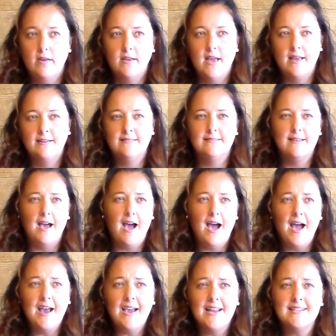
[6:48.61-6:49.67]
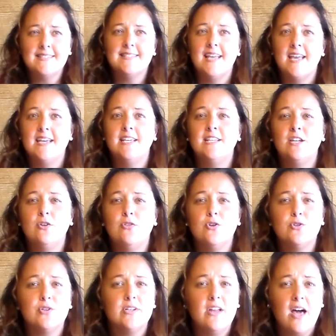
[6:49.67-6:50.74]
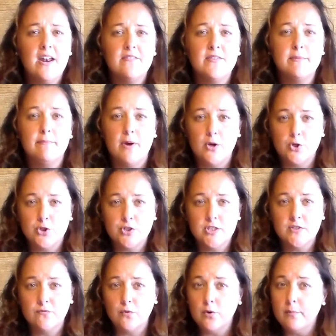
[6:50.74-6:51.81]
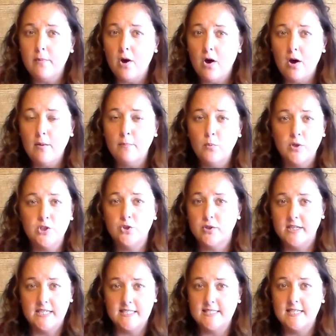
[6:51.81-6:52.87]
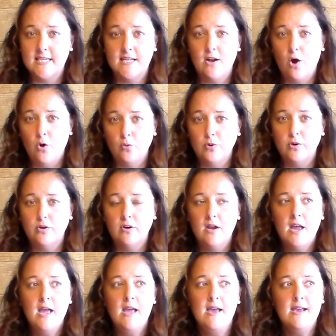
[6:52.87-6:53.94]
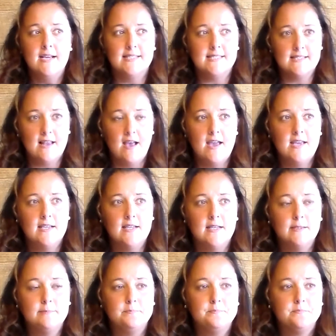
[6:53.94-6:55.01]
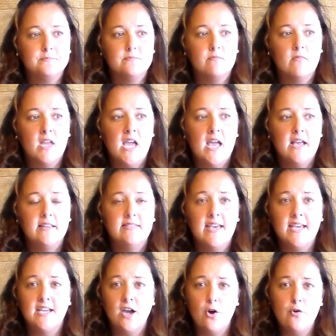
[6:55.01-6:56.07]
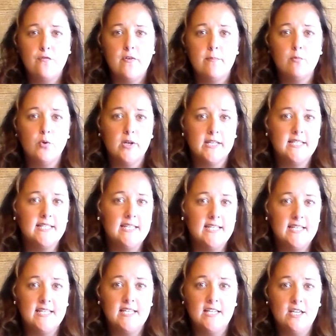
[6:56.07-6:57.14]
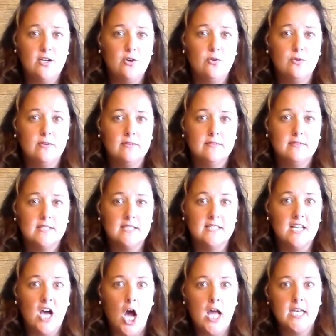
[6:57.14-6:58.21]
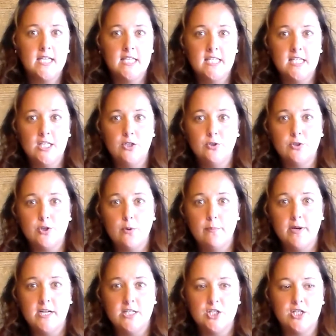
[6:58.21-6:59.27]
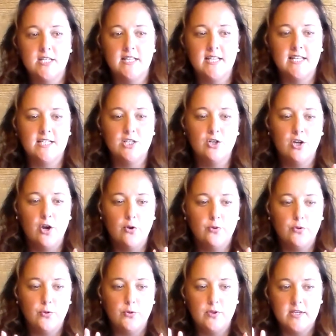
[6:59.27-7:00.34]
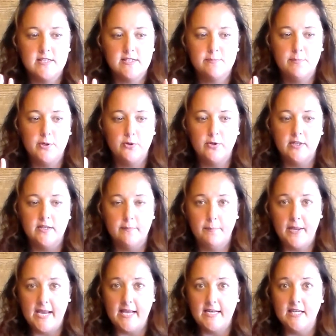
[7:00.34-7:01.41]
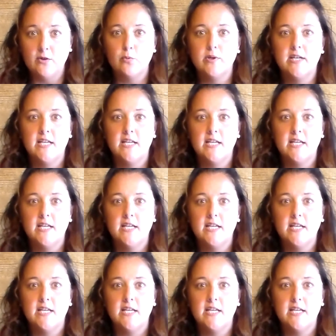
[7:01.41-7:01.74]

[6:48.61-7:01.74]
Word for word: and I gotta say, you know, there's a lot of emotions for a mom when your kids get older. It's like they go from really needing you to not needing you so much, and then you go through this period of panic